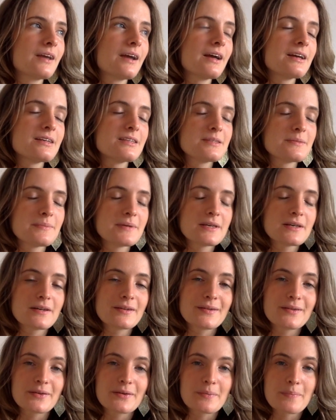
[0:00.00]
I speak a
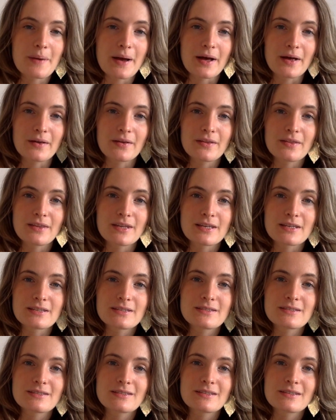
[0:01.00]
lot about
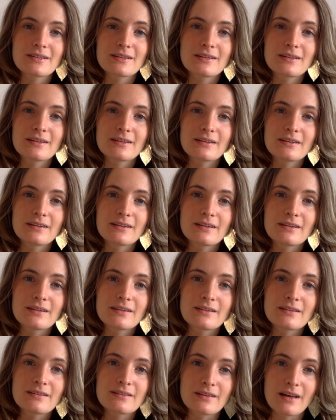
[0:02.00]
this
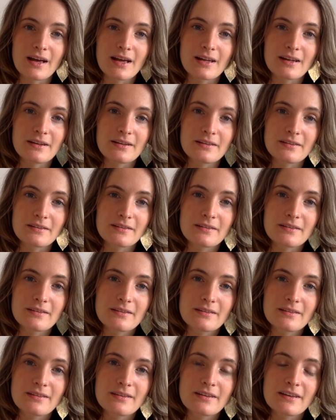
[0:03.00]

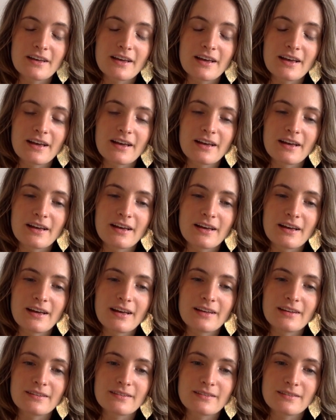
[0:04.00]
silence
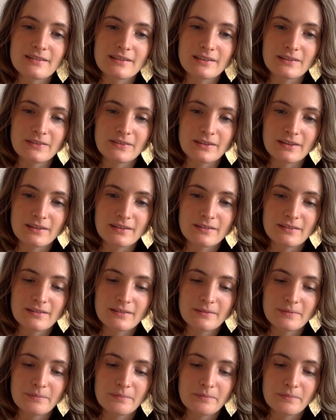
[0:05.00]
and stillness.